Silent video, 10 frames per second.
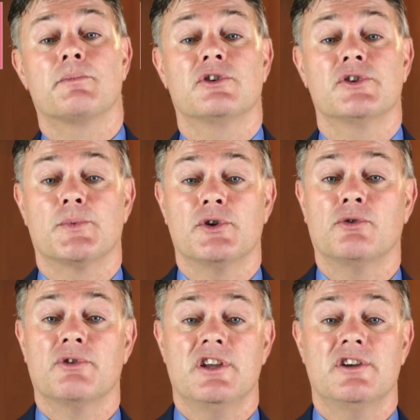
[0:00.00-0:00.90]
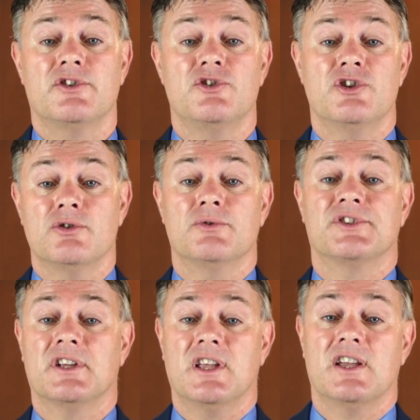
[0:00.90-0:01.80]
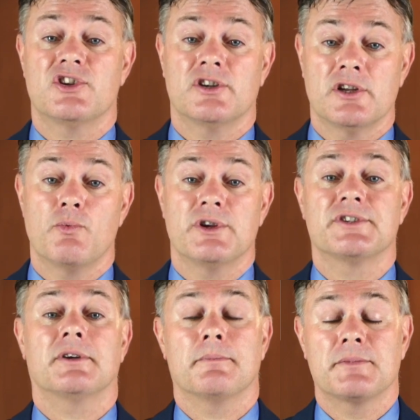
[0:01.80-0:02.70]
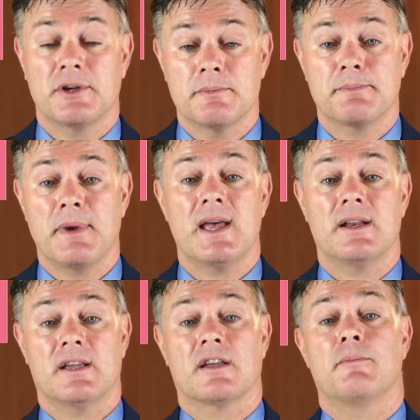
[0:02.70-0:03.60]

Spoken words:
because we all hear the news and occasionally we sometimes panic.